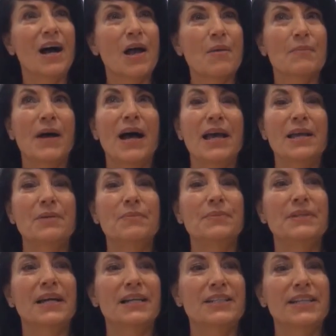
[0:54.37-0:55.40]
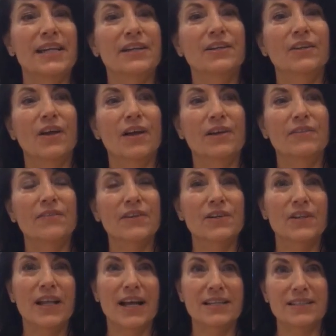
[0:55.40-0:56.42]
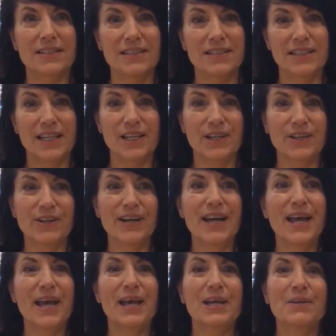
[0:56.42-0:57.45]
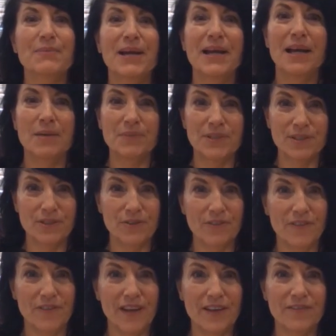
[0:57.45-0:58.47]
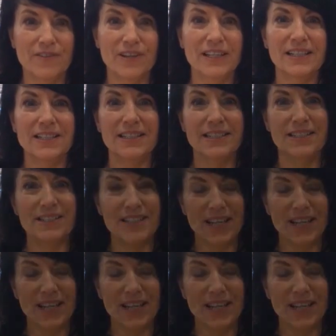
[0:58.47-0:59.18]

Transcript: Um, I, am, I take a lot of the classes here, and my absolute favorite is